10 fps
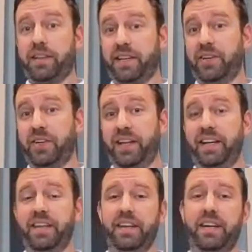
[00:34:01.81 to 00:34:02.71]
I think you
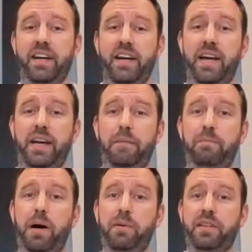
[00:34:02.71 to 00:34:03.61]
need a
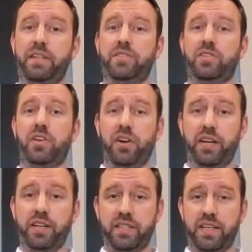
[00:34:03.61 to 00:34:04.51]
public that's
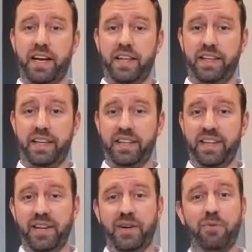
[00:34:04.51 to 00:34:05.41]
curious and that
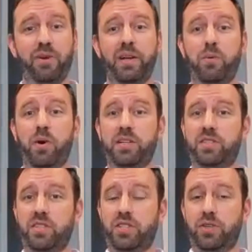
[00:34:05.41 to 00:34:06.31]
really wants
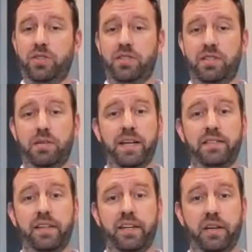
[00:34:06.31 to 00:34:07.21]
to choose the
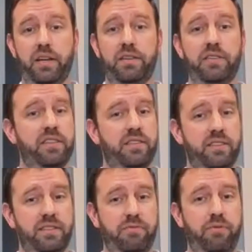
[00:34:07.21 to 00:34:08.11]
best leader
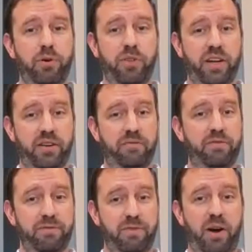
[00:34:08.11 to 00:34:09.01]
for
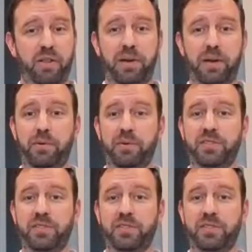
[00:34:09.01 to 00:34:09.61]
all the people.